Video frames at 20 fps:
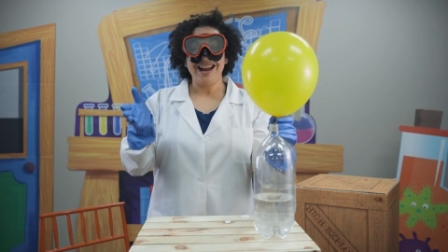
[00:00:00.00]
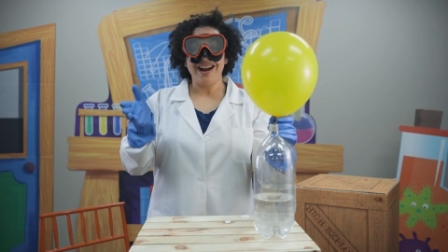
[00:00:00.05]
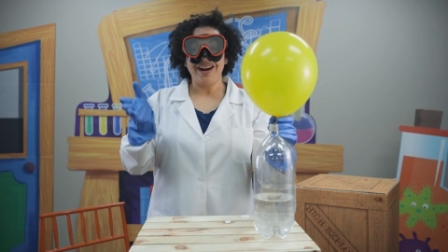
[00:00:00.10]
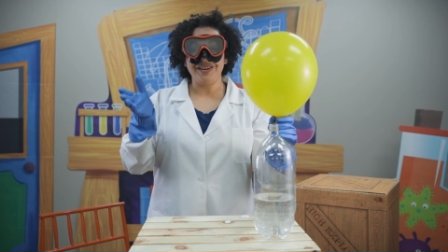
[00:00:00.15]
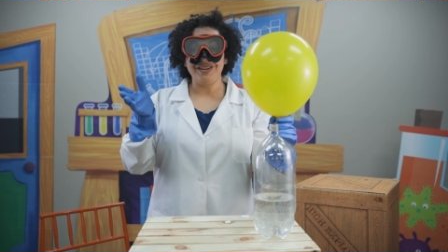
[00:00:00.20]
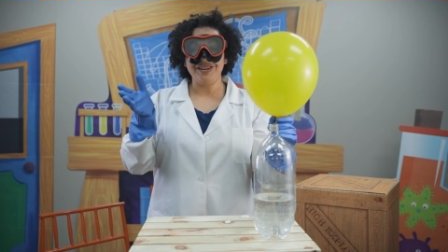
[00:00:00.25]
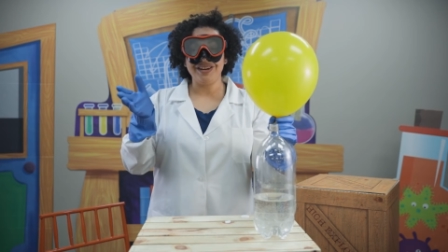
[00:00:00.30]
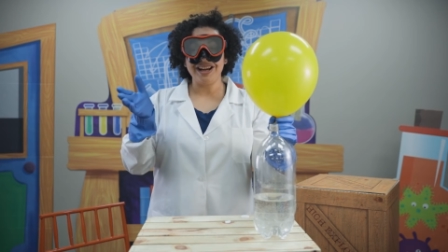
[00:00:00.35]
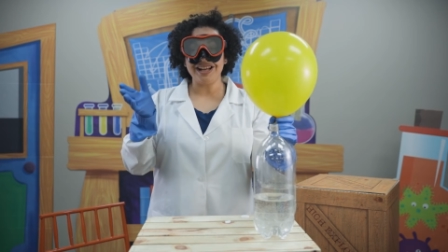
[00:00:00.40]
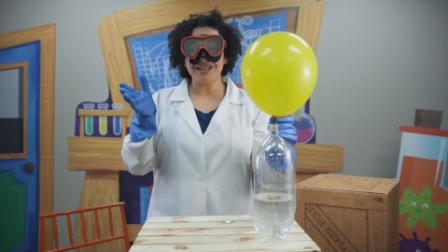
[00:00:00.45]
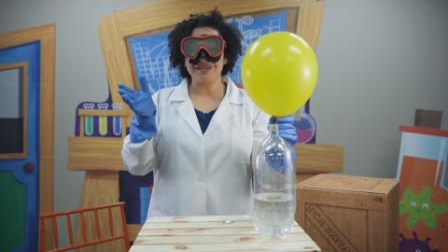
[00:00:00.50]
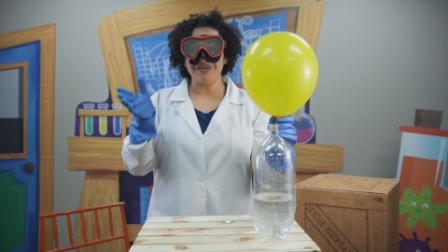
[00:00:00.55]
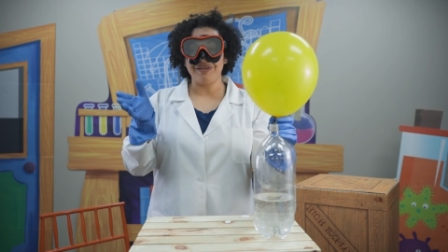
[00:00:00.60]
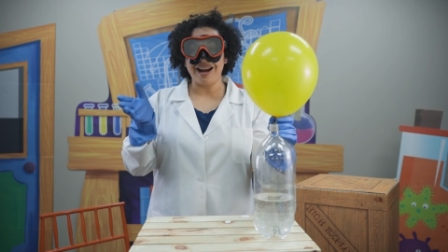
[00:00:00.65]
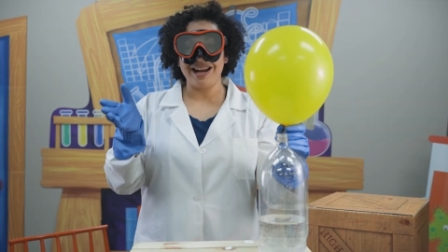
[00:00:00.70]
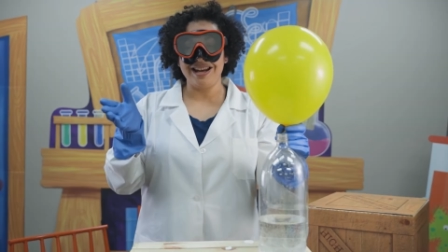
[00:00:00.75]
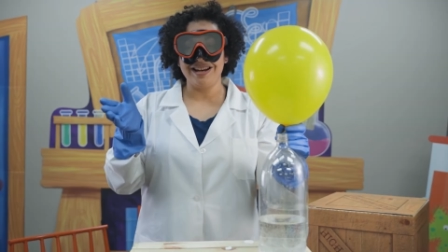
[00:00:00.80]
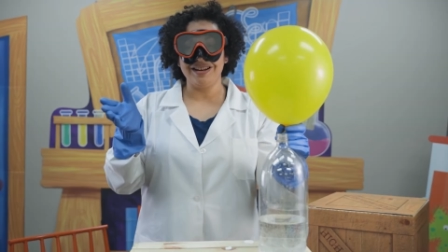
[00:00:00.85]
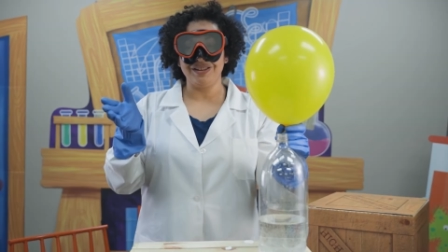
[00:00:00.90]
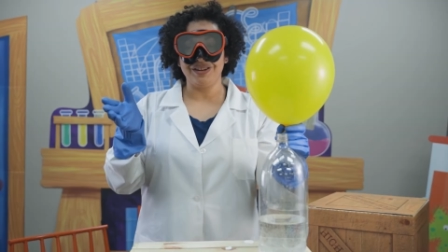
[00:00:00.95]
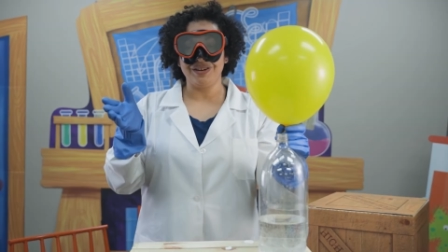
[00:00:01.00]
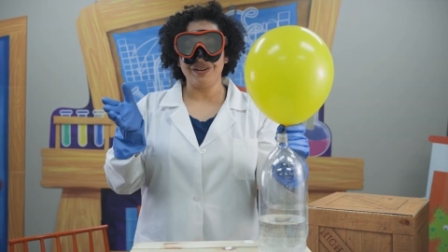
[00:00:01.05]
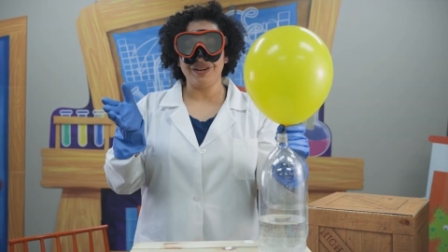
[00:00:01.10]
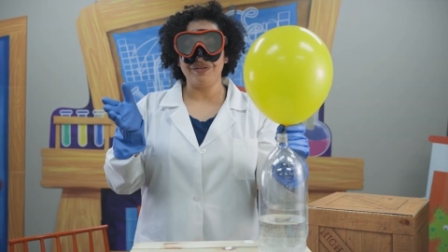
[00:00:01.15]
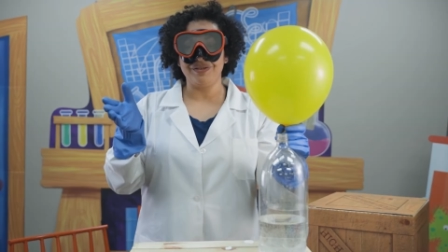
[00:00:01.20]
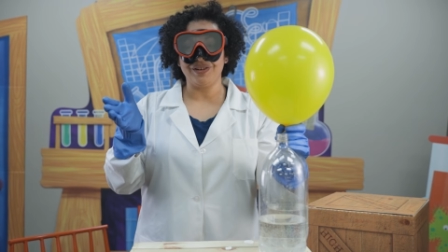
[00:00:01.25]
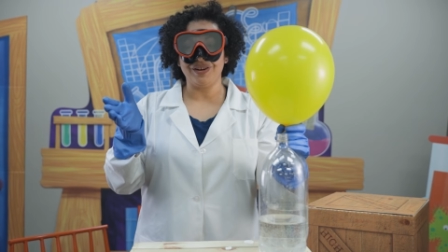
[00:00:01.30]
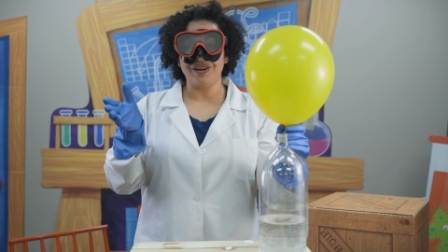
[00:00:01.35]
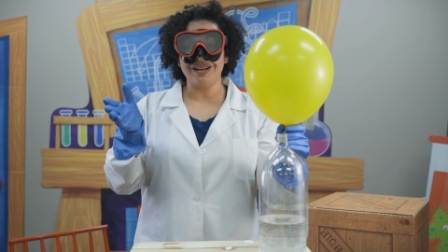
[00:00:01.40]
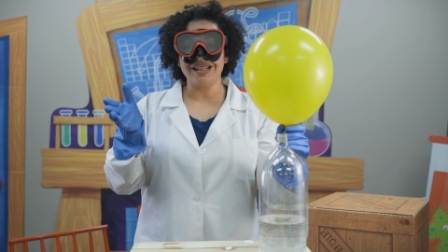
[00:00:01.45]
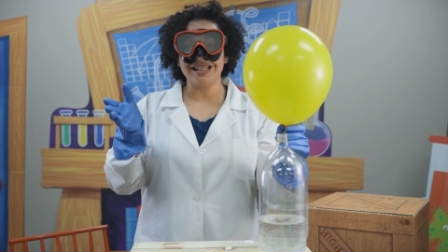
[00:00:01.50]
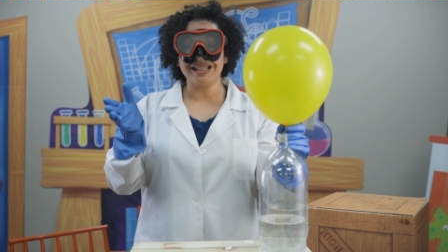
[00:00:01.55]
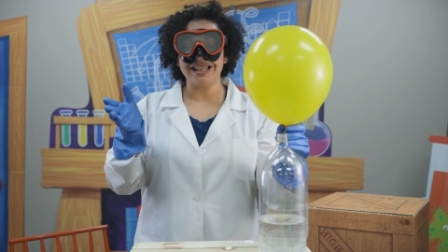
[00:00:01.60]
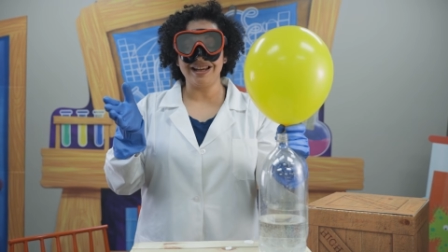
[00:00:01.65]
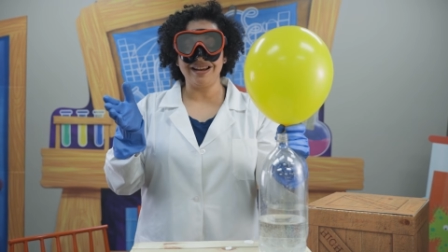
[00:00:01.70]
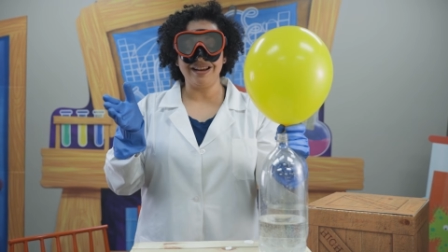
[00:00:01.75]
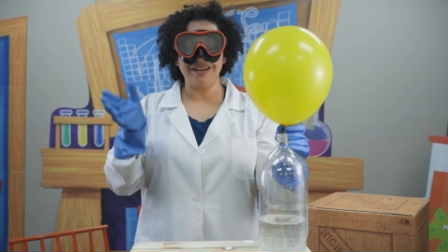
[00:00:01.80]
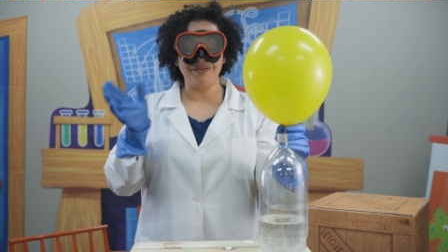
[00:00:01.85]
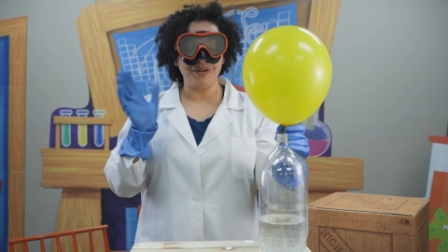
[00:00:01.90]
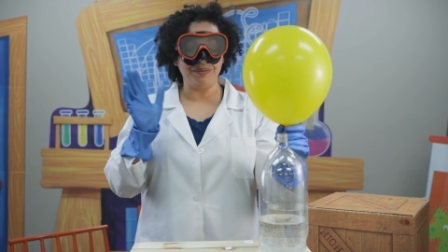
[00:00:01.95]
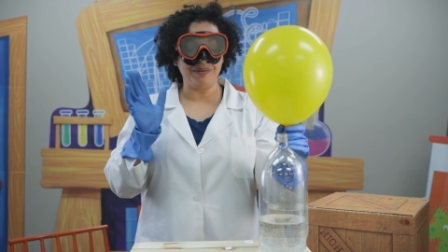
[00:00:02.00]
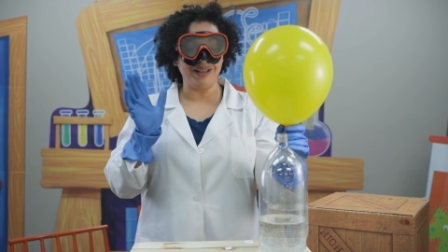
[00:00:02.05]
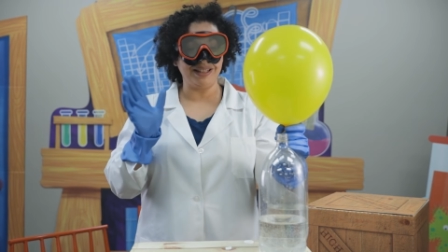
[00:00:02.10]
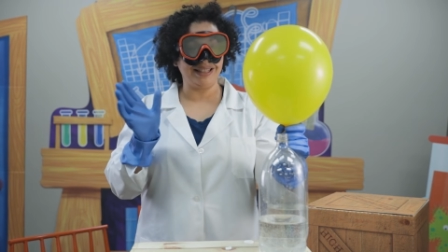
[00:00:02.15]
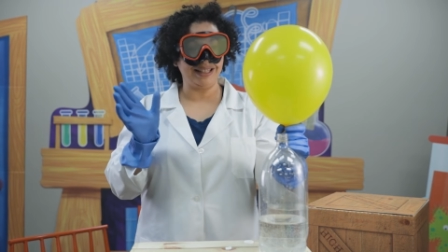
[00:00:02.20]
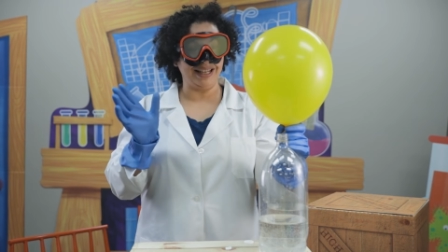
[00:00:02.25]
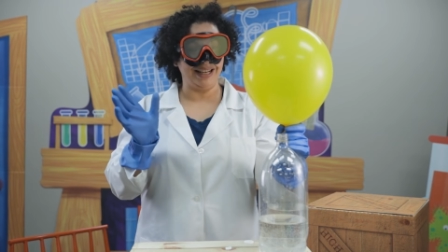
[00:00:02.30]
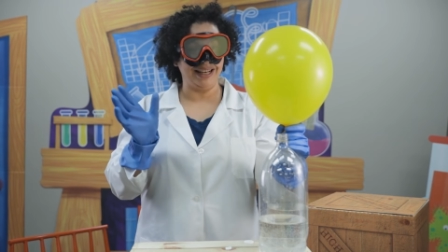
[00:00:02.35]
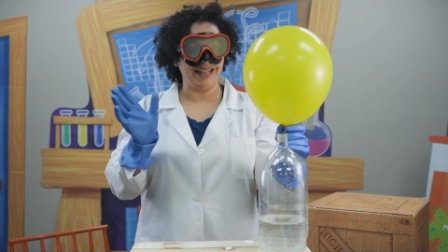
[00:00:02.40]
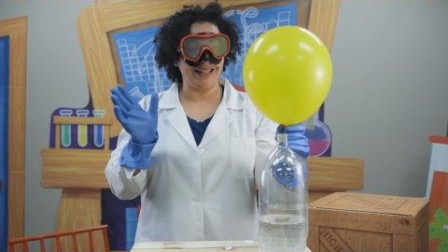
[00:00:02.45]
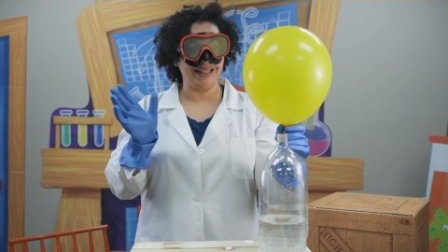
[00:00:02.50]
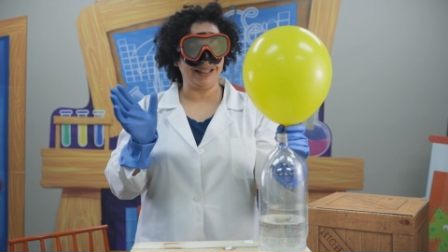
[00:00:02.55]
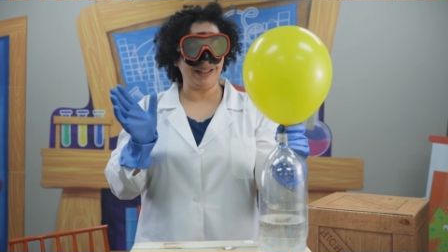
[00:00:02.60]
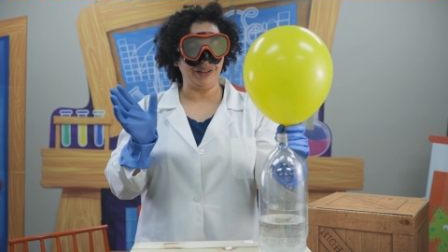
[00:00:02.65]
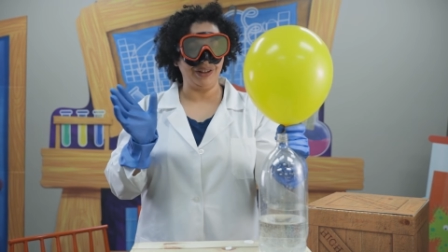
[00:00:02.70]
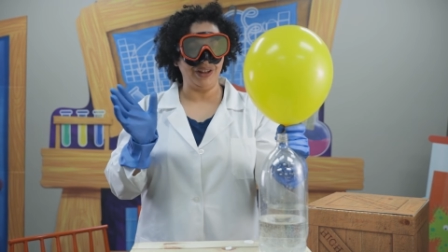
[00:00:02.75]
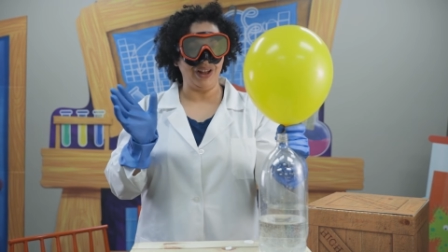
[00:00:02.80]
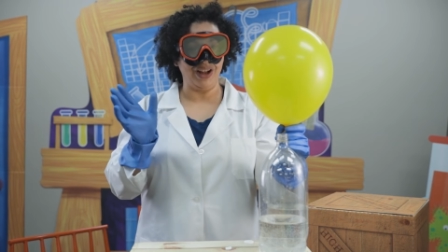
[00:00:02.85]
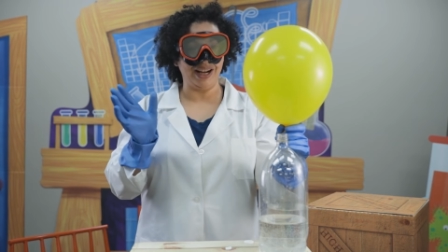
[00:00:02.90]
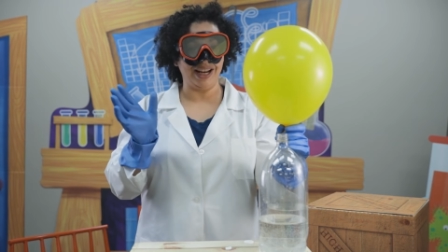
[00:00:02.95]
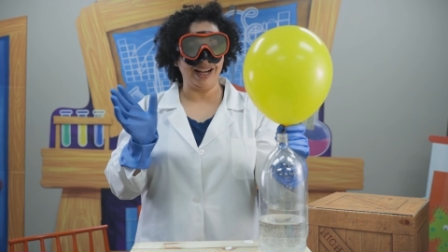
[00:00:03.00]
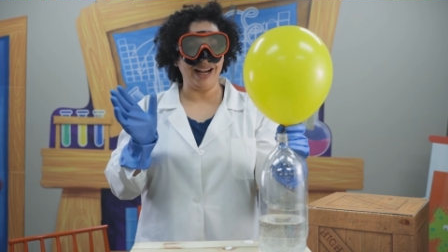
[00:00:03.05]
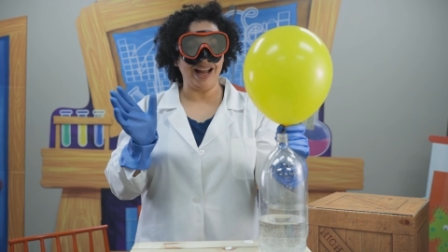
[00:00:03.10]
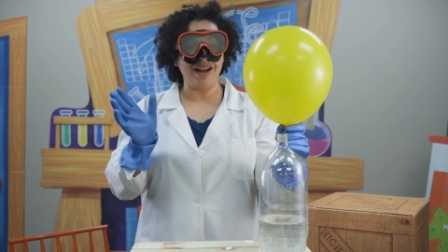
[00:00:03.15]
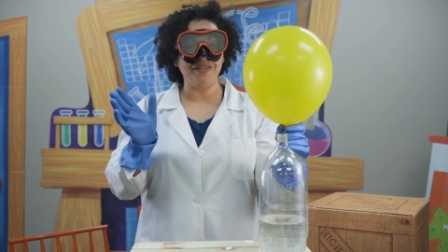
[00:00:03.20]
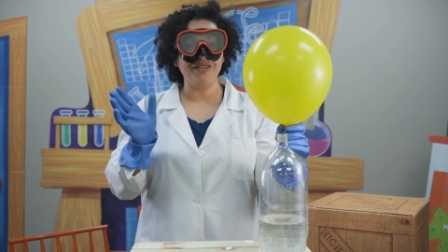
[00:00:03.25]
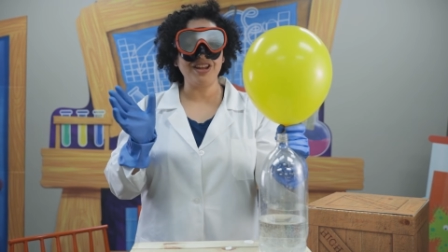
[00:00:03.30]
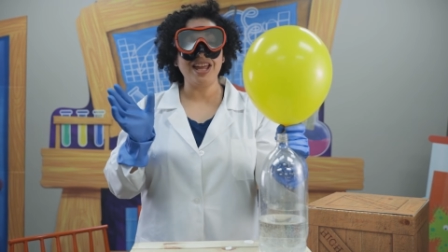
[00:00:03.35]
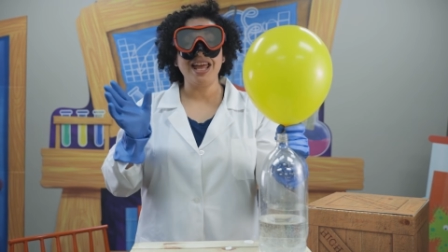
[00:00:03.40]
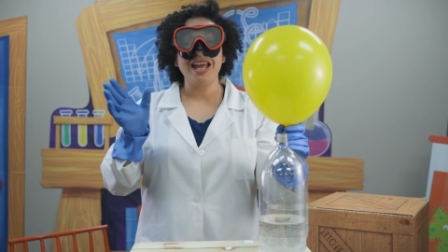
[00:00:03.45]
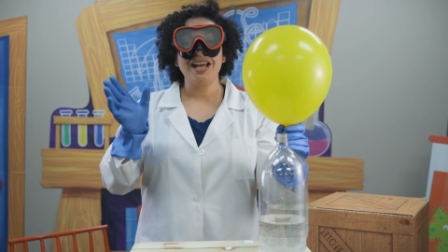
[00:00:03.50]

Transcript: Are you guys ready to learn a verse? Have you been sitting still long enough?